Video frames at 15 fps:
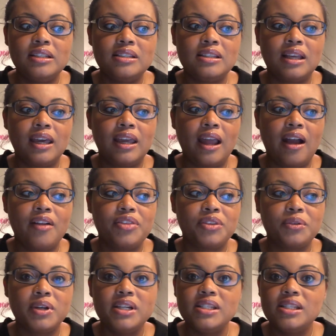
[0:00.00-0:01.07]
It's like at
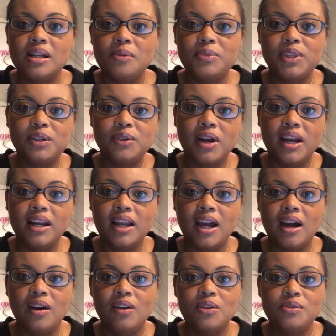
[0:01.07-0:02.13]
3 something right
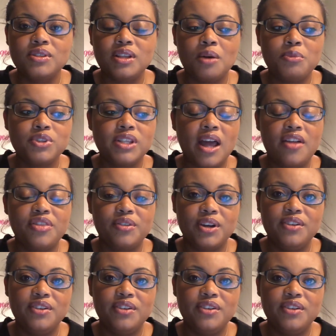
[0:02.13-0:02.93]
now. It was almost at